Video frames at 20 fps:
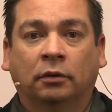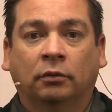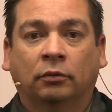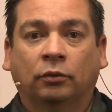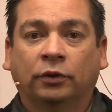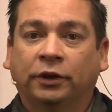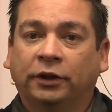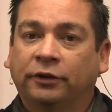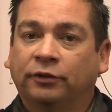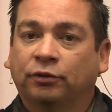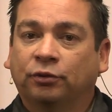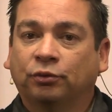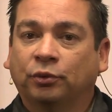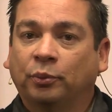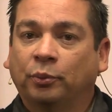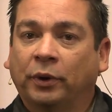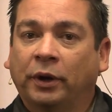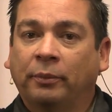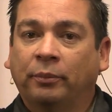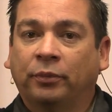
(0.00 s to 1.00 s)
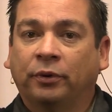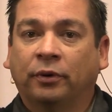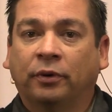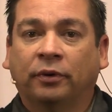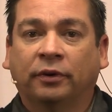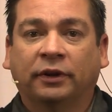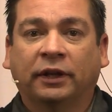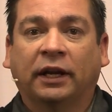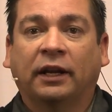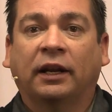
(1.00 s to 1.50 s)
We need to
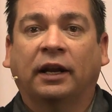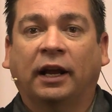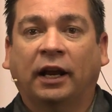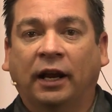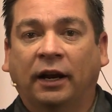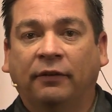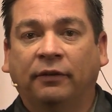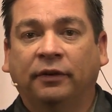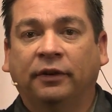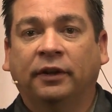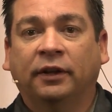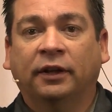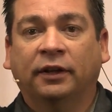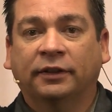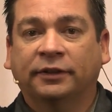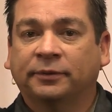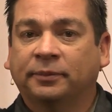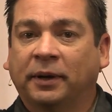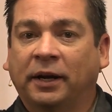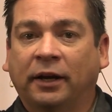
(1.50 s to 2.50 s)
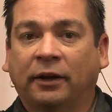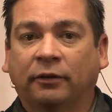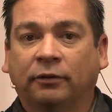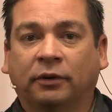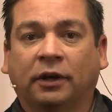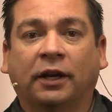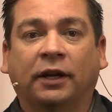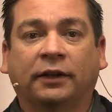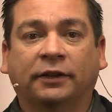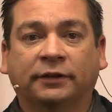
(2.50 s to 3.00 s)
remember that everything is by
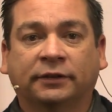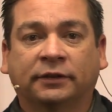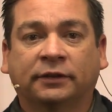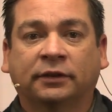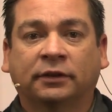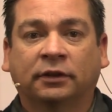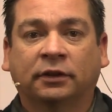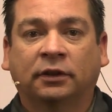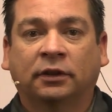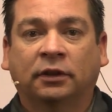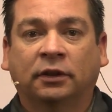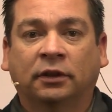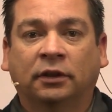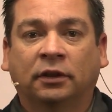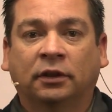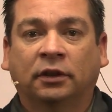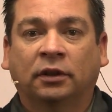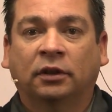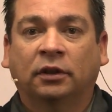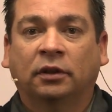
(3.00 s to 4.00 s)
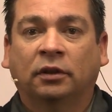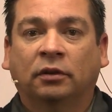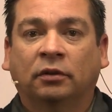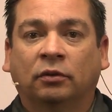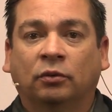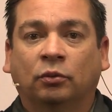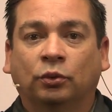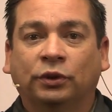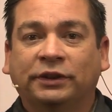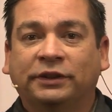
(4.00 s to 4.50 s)
grace.
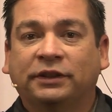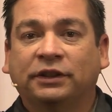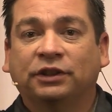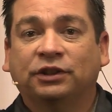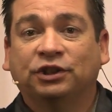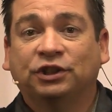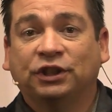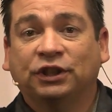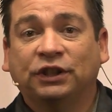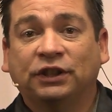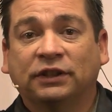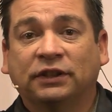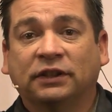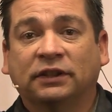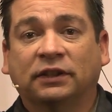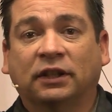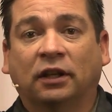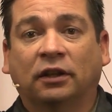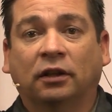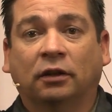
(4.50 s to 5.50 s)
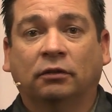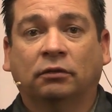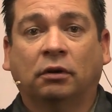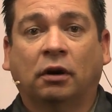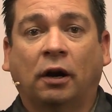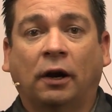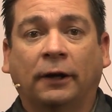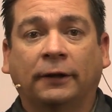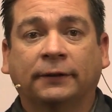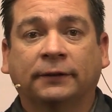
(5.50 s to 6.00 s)
We see Jesus at the
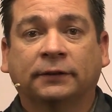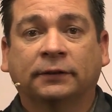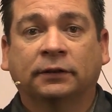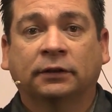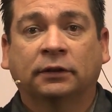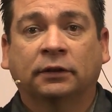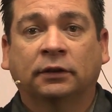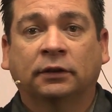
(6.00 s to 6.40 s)
cross